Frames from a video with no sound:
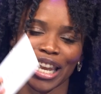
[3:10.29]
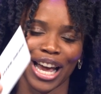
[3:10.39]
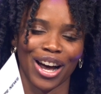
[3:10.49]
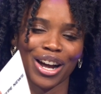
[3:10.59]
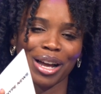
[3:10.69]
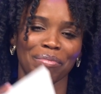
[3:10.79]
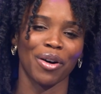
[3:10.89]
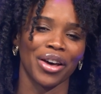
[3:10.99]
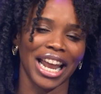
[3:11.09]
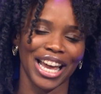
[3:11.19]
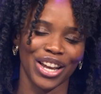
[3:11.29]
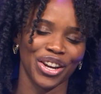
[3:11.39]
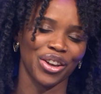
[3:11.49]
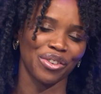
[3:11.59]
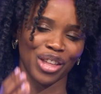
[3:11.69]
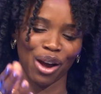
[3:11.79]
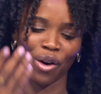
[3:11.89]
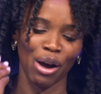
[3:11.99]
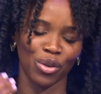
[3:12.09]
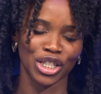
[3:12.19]
Now, Capone, I hear you over there.
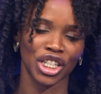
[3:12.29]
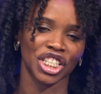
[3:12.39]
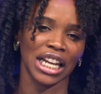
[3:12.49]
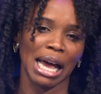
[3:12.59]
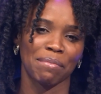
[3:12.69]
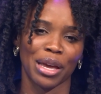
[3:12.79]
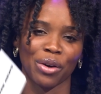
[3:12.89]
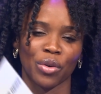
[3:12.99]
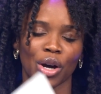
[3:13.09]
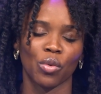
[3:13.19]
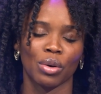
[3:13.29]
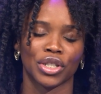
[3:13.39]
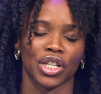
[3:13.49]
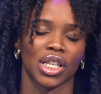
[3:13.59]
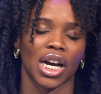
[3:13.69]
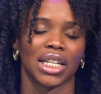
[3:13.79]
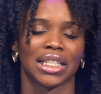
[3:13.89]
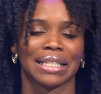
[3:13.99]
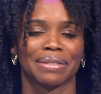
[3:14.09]
I want you to chime in. What was your thoughts?